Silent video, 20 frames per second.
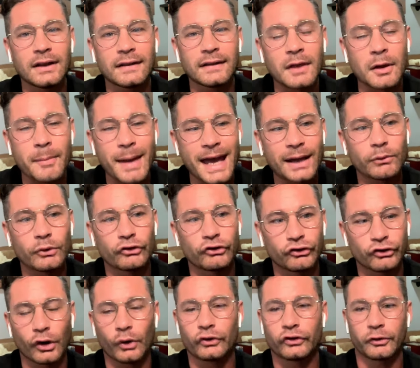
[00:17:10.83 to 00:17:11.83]
man was
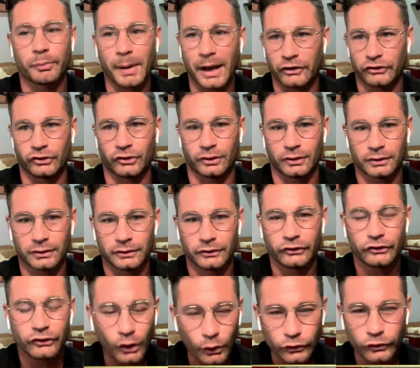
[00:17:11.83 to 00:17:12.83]
so special
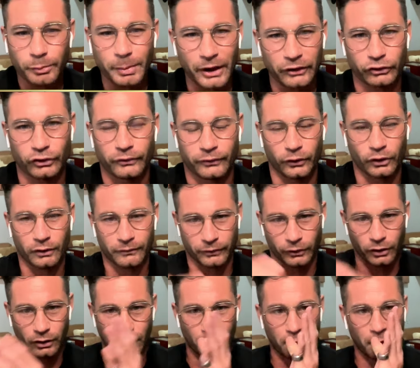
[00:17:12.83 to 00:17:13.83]

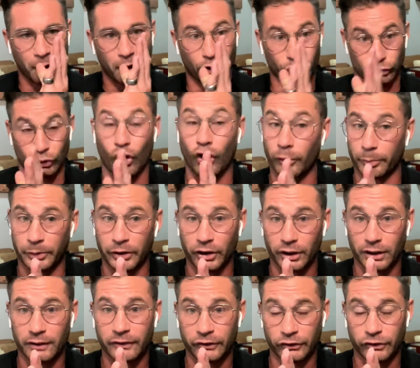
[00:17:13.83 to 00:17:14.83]
for a long
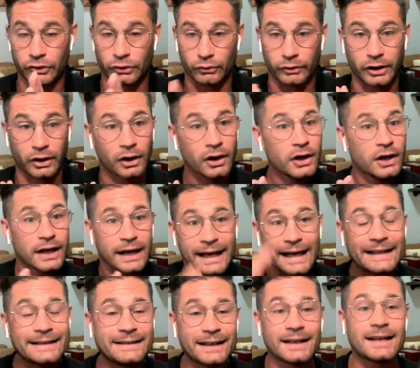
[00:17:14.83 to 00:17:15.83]
period of his career.
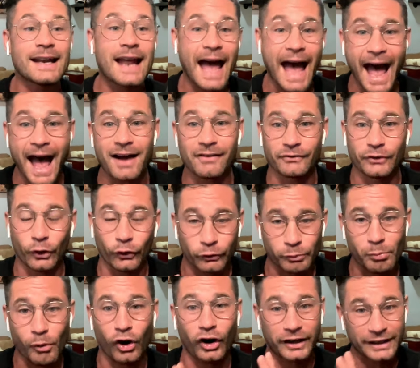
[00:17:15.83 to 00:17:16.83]
He didn't have
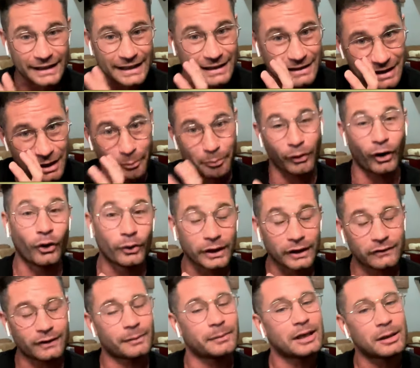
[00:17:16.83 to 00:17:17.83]
those marquee
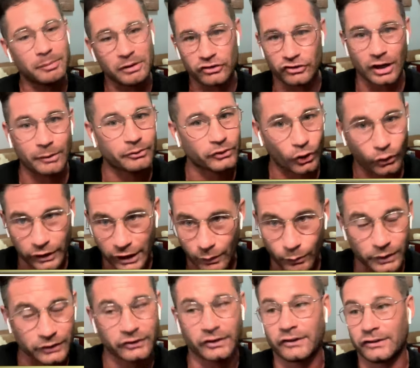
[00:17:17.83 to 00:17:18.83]
opponents. I mean, he beat James Toney at
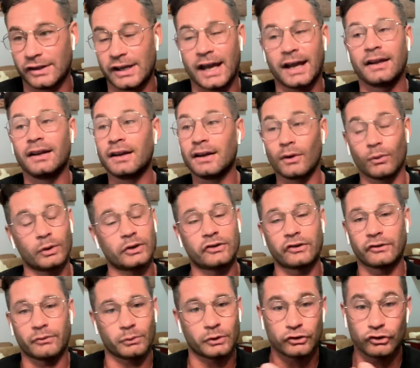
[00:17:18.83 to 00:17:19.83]
168, which
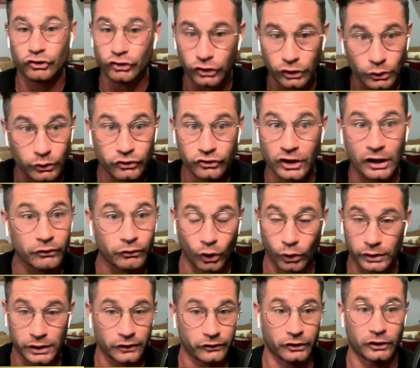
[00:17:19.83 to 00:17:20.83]
is huge. James
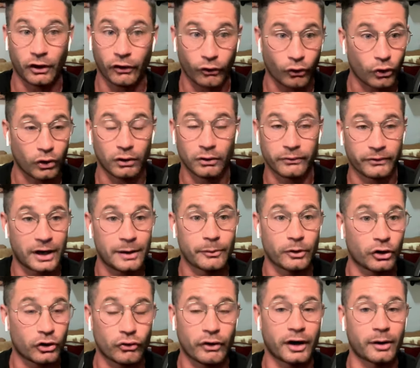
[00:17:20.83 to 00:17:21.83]
Toney is another Hall of
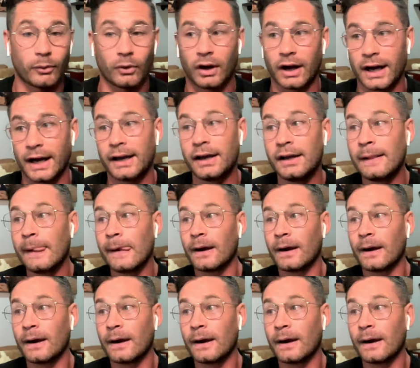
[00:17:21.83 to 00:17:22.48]
Famer, incredible guy.